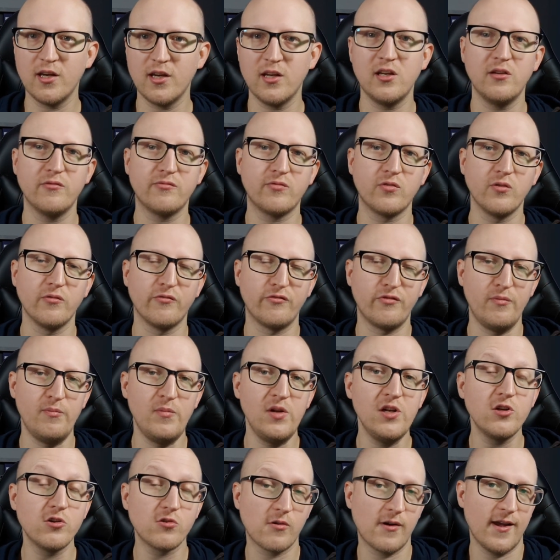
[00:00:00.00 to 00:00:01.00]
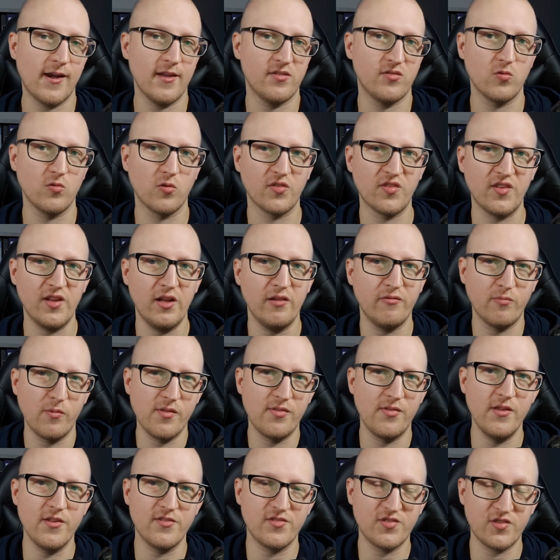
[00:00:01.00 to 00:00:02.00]
and if you familiarize yourself
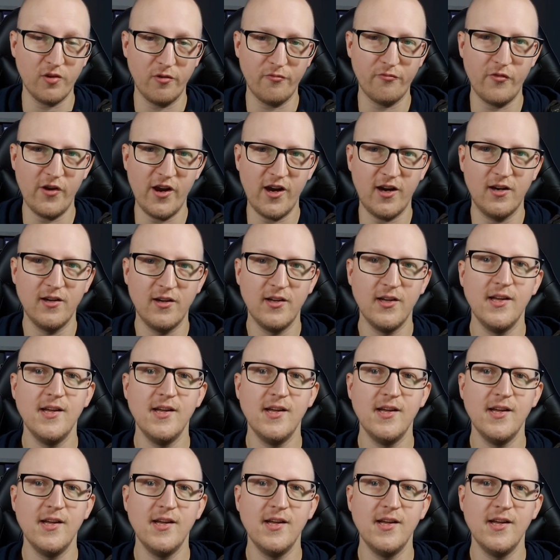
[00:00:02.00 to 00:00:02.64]
with this software,